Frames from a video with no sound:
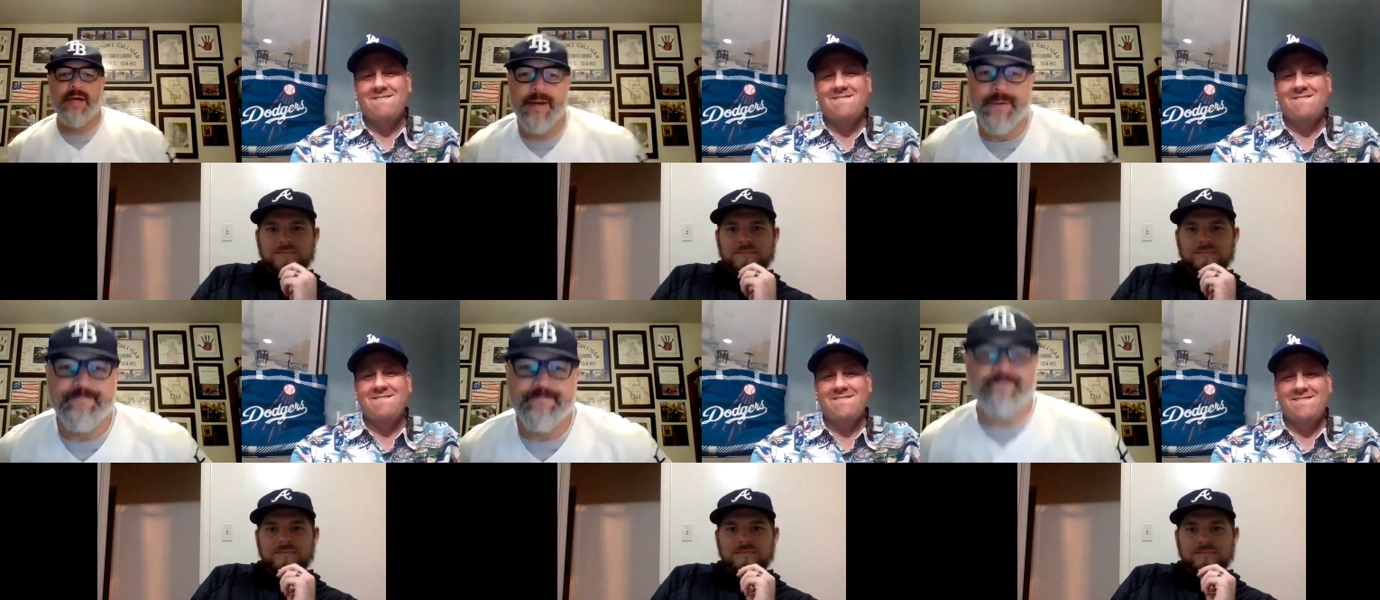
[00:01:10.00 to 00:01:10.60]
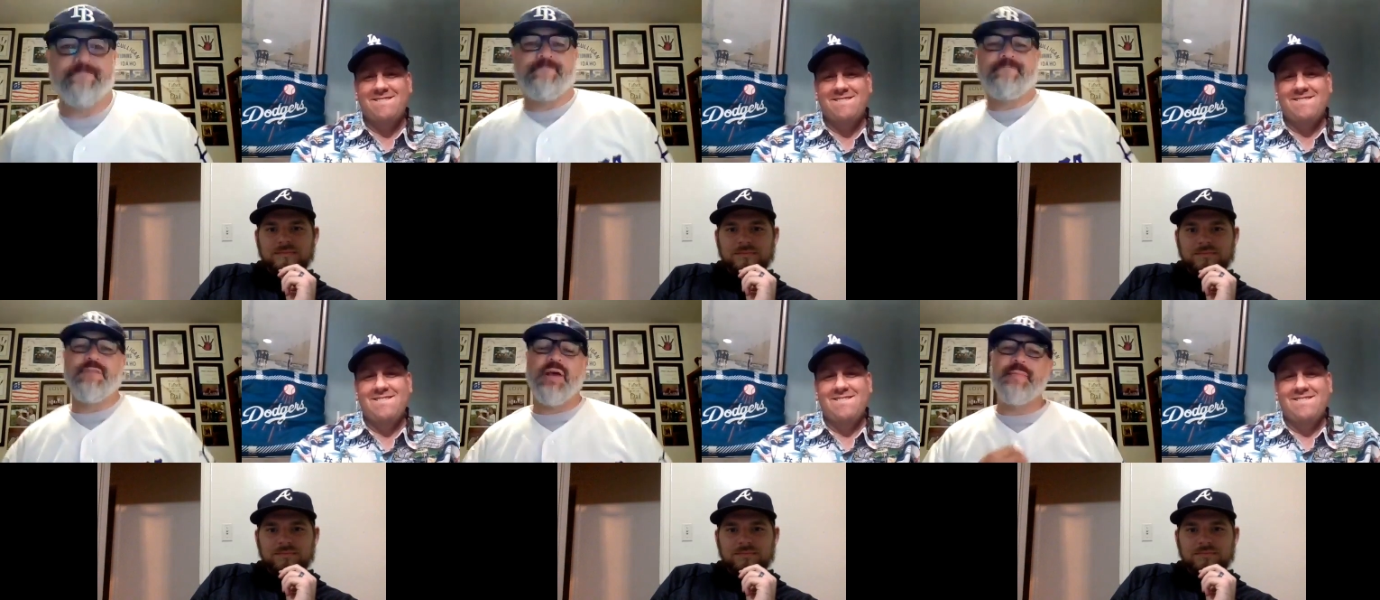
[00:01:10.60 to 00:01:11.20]
Speaker 1: Um,
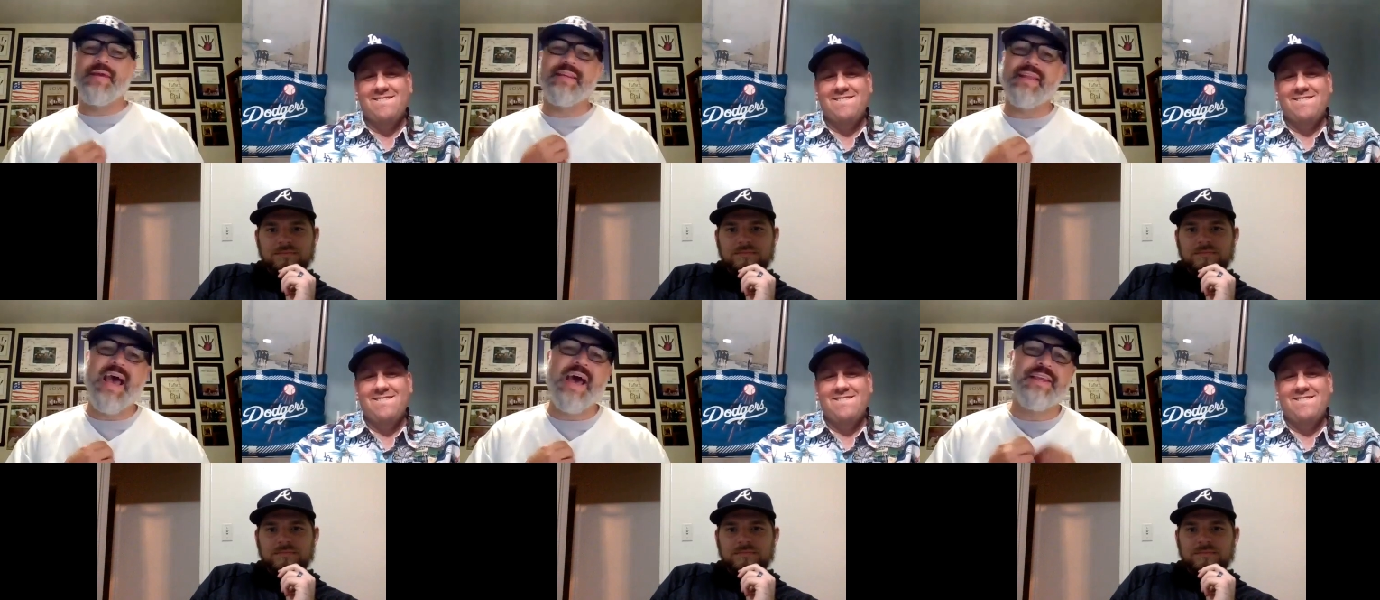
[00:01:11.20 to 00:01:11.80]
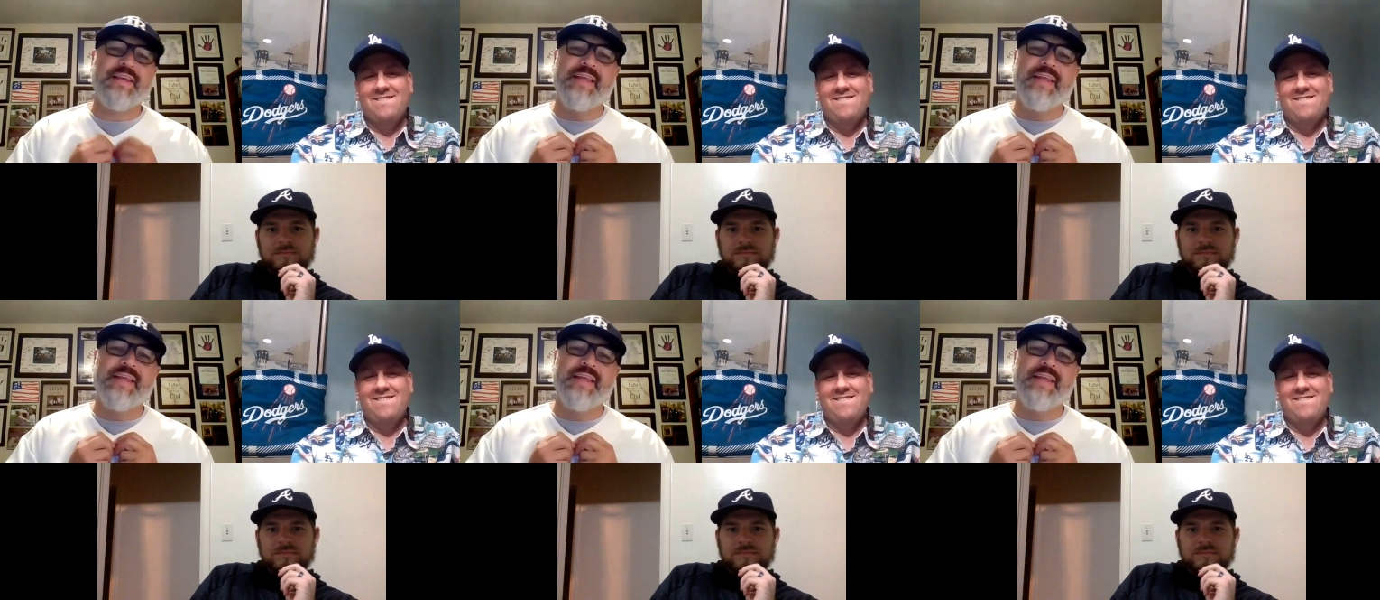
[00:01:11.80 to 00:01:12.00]
I mean, how do you